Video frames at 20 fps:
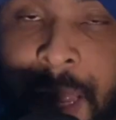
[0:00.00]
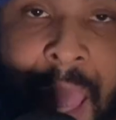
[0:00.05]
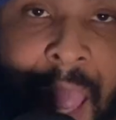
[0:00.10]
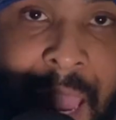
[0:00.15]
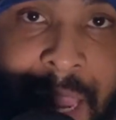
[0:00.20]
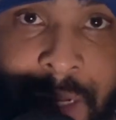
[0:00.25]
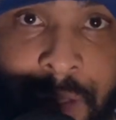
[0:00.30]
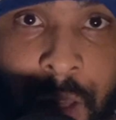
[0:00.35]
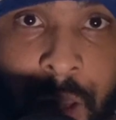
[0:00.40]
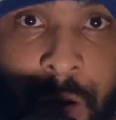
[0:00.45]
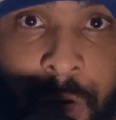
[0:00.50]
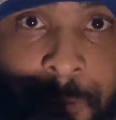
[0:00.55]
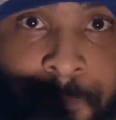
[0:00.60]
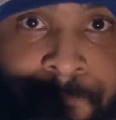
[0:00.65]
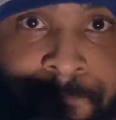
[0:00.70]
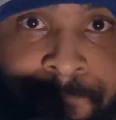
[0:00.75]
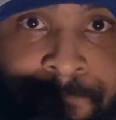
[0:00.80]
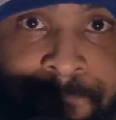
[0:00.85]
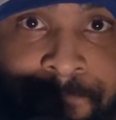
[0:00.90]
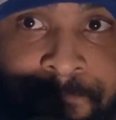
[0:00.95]
Halo.
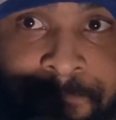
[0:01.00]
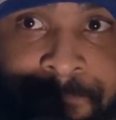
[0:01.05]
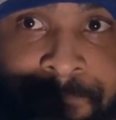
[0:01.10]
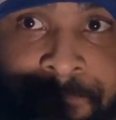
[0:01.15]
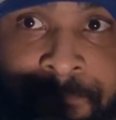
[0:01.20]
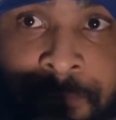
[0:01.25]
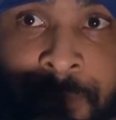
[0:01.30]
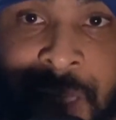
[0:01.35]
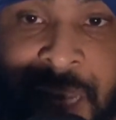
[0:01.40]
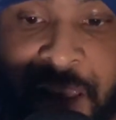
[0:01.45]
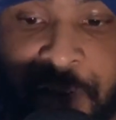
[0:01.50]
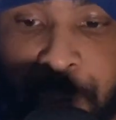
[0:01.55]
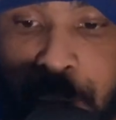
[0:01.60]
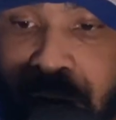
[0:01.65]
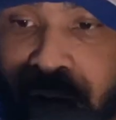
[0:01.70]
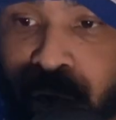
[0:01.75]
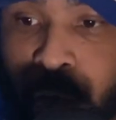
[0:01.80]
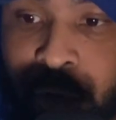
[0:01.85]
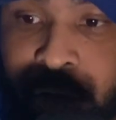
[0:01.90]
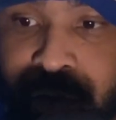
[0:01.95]
If
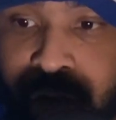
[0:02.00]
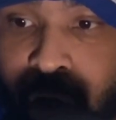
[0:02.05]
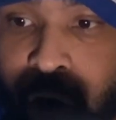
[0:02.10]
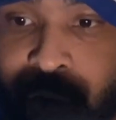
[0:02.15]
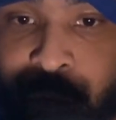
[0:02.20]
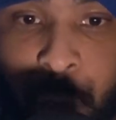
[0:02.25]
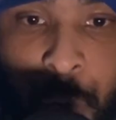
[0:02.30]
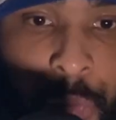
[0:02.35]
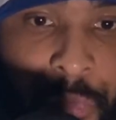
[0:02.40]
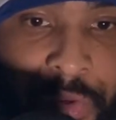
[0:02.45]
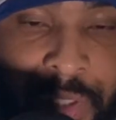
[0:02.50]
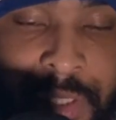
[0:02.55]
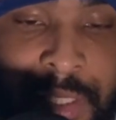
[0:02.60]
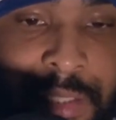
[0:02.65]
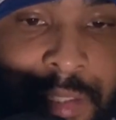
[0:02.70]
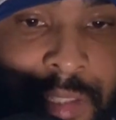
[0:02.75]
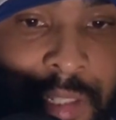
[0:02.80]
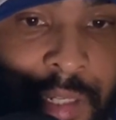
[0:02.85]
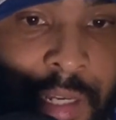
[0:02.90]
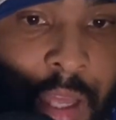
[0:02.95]
Microsoft will
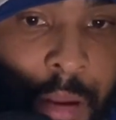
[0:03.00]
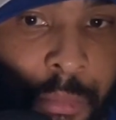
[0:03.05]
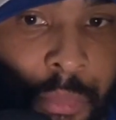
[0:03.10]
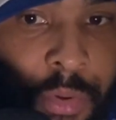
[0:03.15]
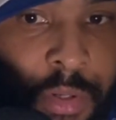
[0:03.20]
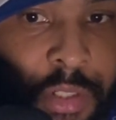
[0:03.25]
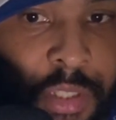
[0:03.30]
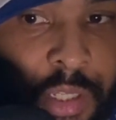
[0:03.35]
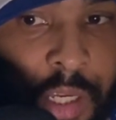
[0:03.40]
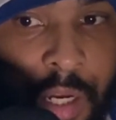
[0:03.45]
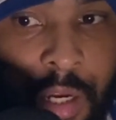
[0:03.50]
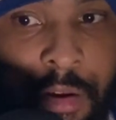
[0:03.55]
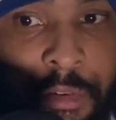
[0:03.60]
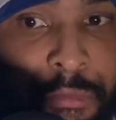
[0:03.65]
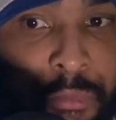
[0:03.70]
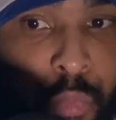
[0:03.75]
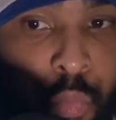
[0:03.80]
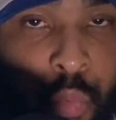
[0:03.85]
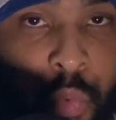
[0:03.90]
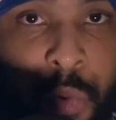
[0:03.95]
release the numbers
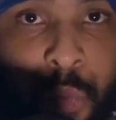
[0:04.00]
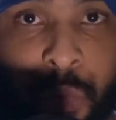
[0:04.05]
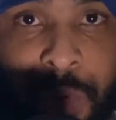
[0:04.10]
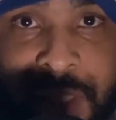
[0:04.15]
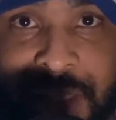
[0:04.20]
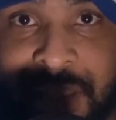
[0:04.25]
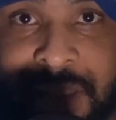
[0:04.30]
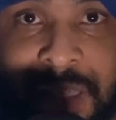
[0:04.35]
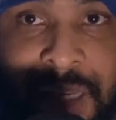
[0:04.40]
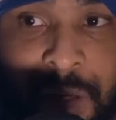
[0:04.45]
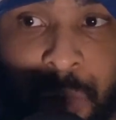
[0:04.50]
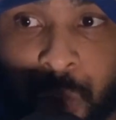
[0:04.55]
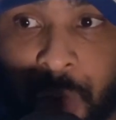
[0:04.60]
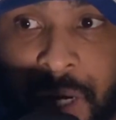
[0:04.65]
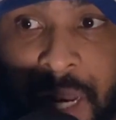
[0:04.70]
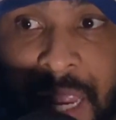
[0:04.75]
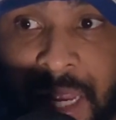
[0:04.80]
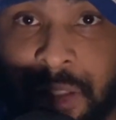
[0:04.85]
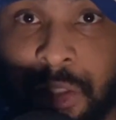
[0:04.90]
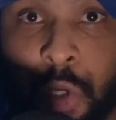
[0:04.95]
of what we see
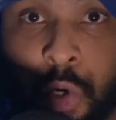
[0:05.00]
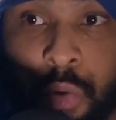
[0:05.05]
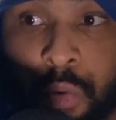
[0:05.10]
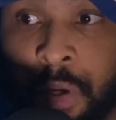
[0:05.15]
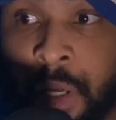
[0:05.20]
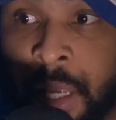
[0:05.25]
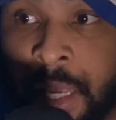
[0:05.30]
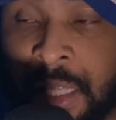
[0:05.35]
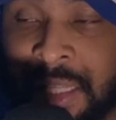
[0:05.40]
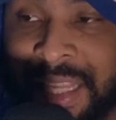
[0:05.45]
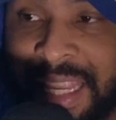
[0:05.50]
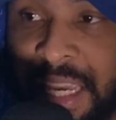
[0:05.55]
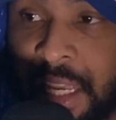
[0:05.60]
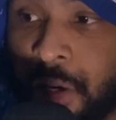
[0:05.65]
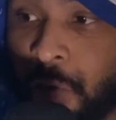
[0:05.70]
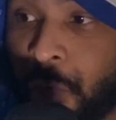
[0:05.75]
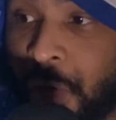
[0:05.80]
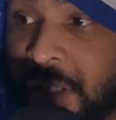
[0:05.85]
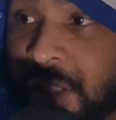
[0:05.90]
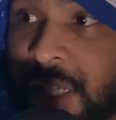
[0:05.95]
with Halo, the
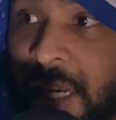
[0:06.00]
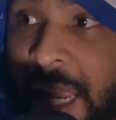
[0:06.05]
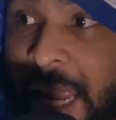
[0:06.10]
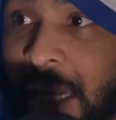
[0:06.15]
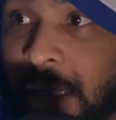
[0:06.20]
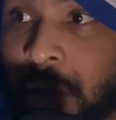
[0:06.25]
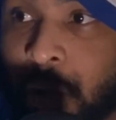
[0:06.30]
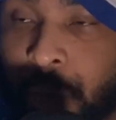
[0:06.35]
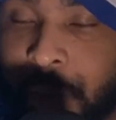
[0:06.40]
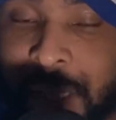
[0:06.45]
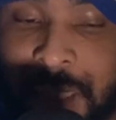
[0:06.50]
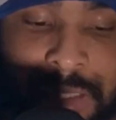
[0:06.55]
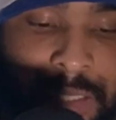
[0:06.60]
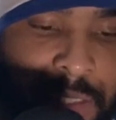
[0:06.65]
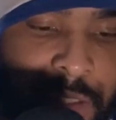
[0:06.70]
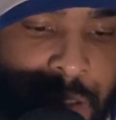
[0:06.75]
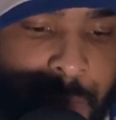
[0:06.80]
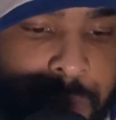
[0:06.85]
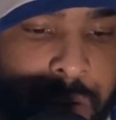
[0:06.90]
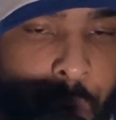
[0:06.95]
iteration that Halo is,
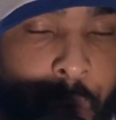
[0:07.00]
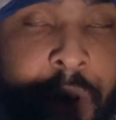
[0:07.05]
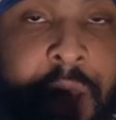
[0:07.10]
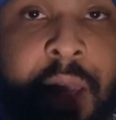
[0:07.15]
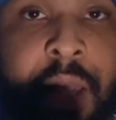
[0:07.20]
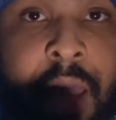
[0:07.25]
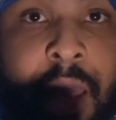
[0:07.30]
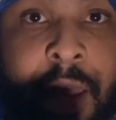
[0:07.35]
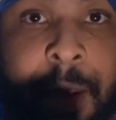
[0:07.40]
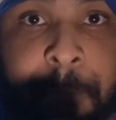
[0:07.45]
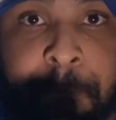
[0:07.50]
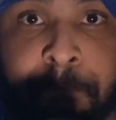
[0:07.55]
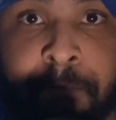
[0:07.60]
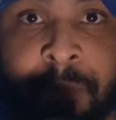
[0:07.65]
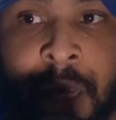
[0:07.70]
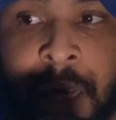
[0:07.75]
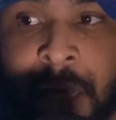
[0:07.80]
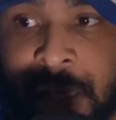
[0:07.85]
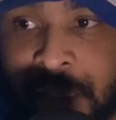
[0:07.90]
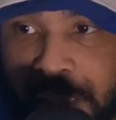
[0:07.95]
it's a broken game.
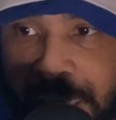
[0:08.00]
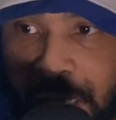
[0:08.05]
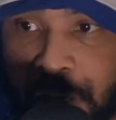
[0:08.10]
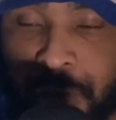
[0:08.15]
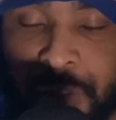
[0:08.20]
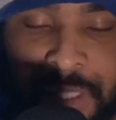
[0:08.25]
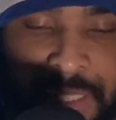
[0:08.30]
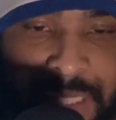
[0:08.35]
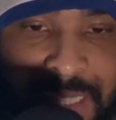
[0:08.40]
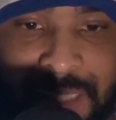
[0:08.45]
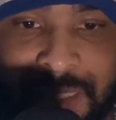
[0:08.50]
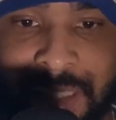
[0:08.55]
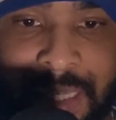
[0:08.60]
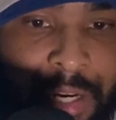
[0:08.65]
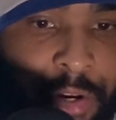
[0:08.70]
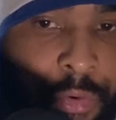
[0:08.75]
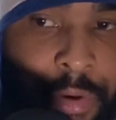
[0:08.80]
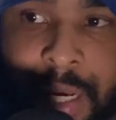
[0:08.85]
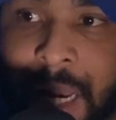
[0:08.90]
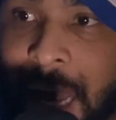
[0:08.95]

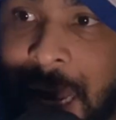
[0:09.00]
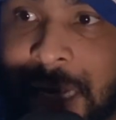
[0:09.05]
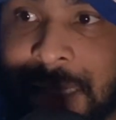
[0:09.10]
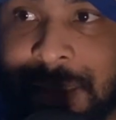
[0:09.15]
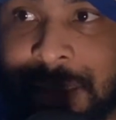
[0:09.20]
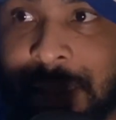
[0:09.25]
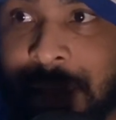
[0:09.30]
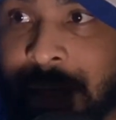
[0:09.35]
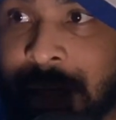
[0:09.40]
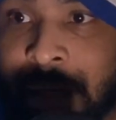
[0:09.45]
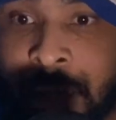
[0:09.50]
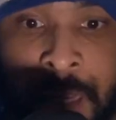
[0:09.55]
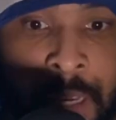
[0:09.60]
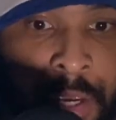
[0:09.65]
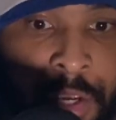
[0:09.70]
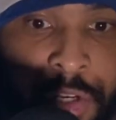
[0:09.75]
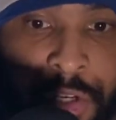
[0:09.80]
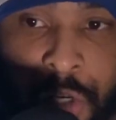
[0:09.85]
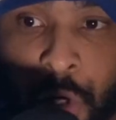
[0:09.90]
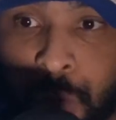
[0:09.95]
Desynchronizing,
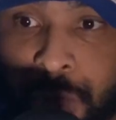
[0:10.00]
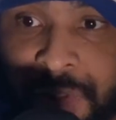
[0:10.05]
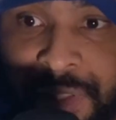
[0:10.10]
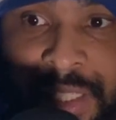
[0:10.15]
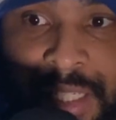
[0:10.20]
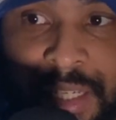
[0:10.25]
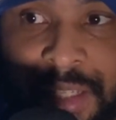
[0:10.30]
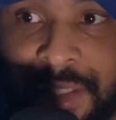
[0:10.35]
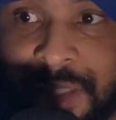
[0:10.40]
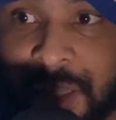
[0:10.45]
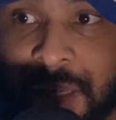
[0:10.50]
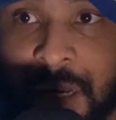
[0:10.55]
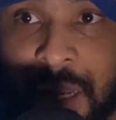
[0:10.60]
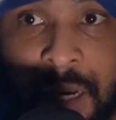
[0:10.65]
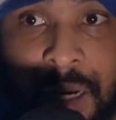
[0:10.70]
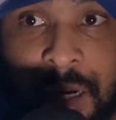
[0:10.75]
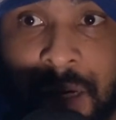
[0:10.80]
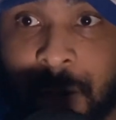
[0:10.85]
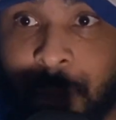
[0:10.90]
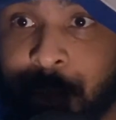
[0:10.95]
no season.
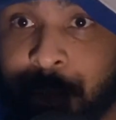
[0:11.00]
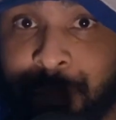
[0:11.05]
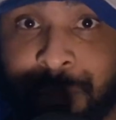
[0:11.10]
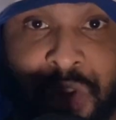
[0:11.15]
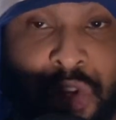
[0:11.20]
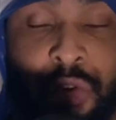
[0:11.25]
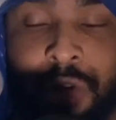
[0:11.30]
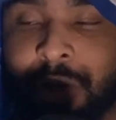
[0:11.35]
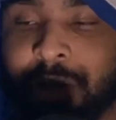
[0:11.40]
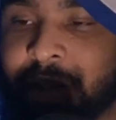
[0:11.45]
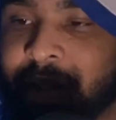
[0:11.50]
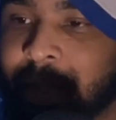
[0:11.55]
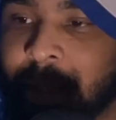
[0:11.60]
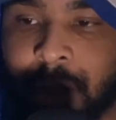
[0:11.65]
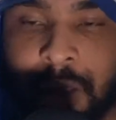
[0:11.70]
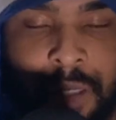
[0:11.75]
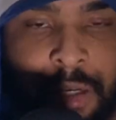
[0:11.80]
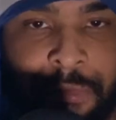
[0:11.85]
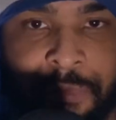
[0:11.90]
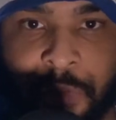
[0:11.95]
You're
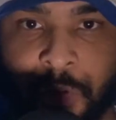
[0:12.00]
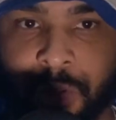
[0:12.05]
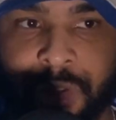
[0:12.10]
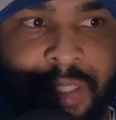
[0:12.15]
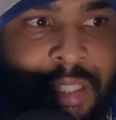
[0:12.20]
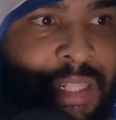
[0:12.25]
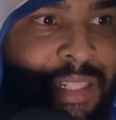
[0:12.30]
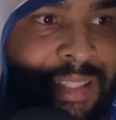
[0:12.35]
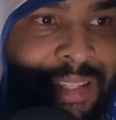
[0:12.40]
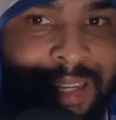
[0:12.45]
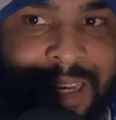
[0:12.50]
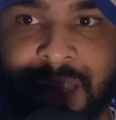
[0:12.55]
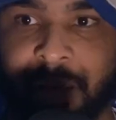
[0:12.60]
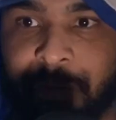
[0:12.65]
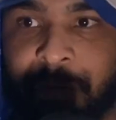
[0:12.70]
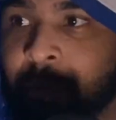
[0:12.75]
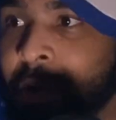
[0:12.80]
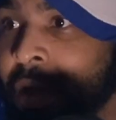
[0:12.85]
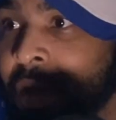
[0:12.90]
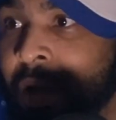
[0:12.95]
still in the first season.
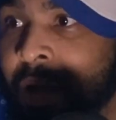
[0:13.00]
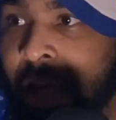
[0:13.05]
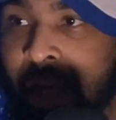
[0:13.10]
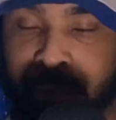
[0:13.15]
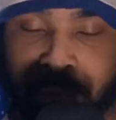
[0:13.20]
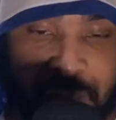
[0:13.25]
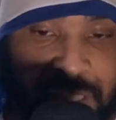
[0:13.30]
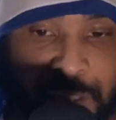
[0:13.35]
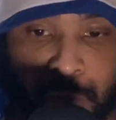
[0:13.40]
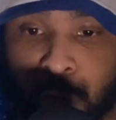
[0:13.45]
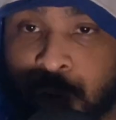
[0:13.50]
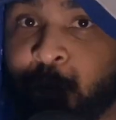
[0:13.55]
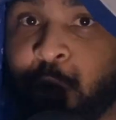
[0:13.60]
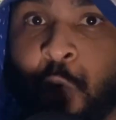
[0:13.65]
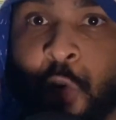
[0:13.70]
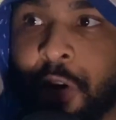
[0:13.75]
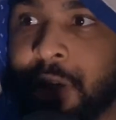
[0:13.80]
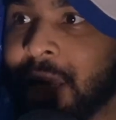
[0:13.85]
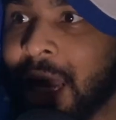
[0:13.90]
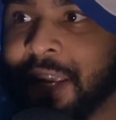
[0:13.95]
If this was
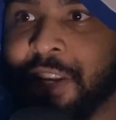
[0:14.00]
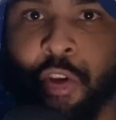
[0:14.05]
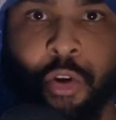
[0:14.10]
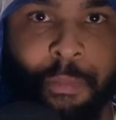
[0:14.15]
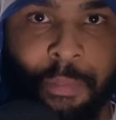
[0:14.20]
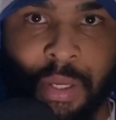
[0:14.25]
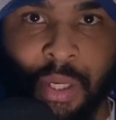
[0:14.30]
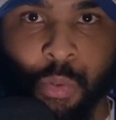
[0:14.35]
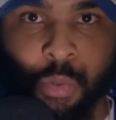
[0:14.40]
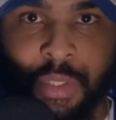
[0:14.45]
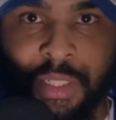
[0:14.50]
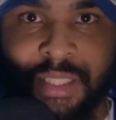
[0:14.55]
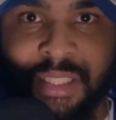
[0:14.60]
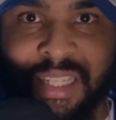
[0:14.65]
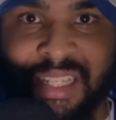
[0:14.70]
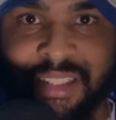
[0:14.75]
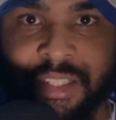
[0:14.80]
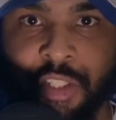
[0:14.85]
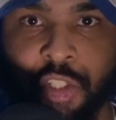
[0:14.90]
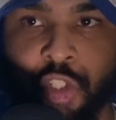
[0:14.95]
Fortnite, you'd be on the season